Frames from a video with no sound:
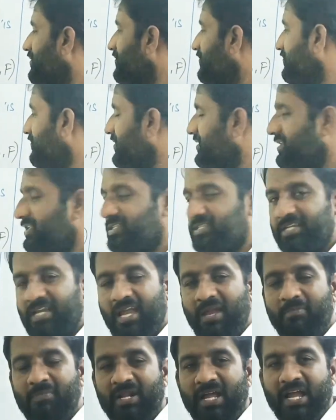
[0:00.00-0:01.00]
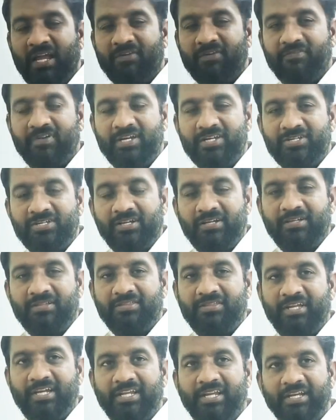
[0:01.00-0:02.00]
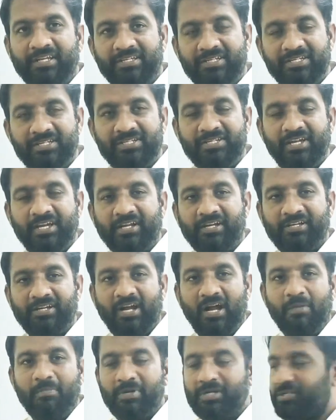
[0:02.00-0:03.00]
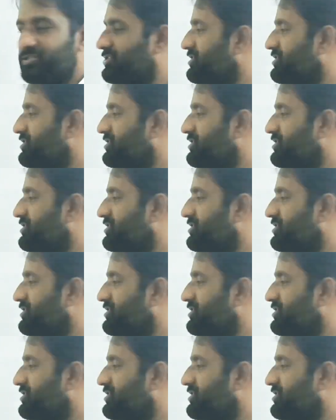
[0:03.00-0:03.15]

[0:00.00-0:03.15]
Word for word: For the same language there exists a grammar